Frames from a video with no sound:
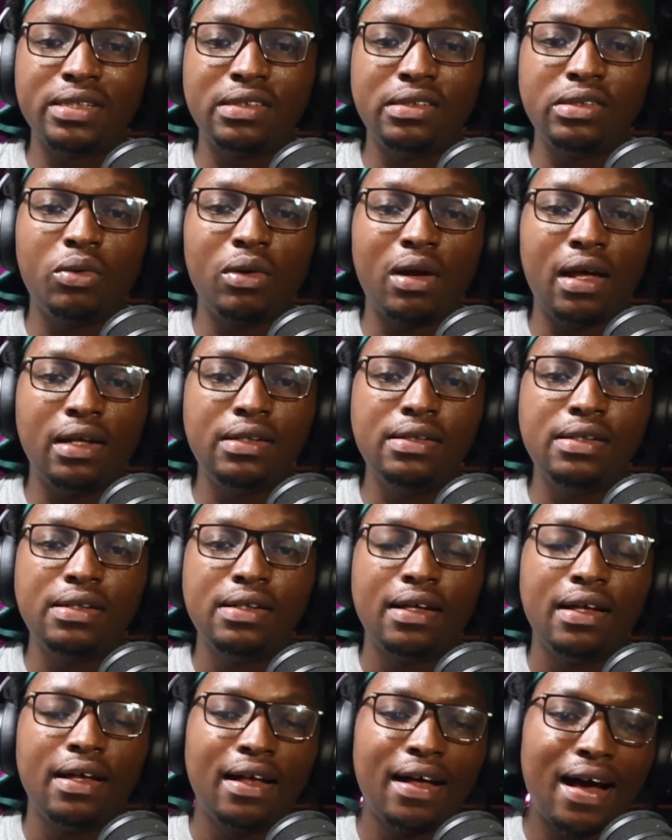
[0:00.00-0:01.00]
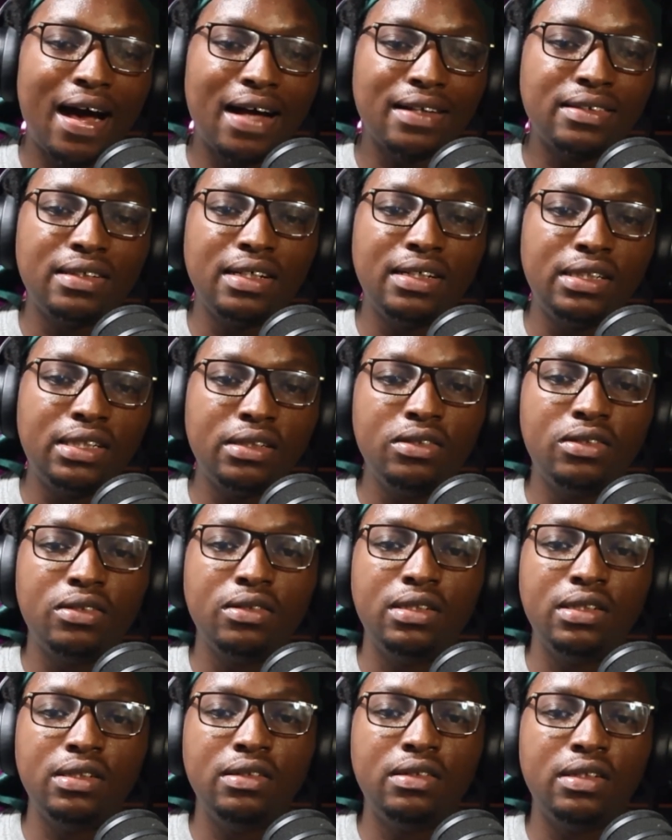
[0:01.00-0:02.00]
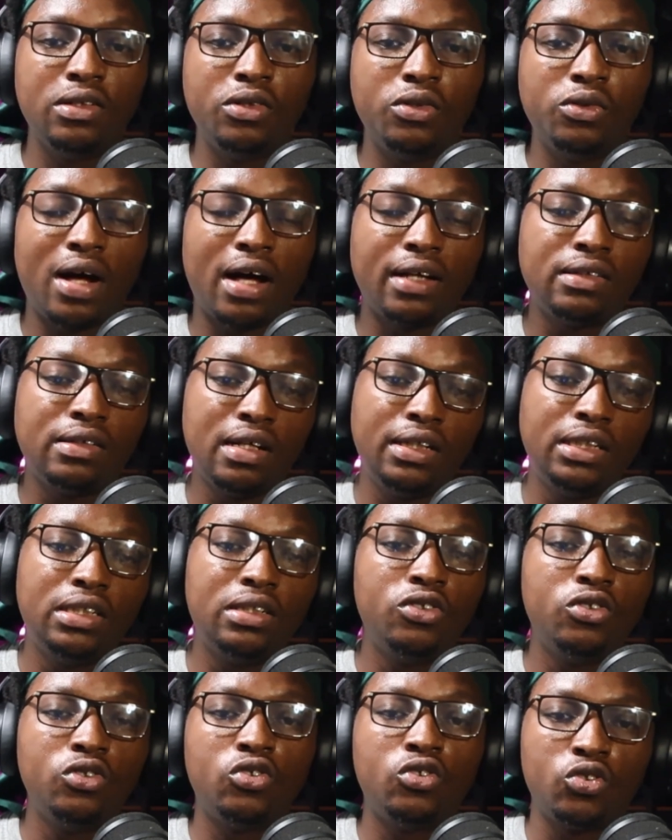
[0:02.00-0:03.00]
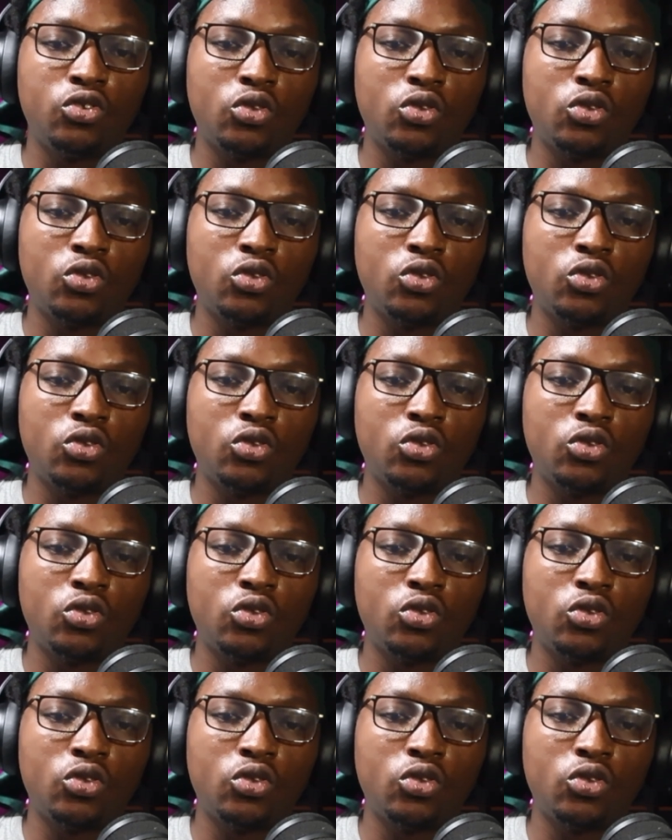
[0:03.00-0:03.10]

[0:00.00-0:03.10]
particularly attention to detail, attention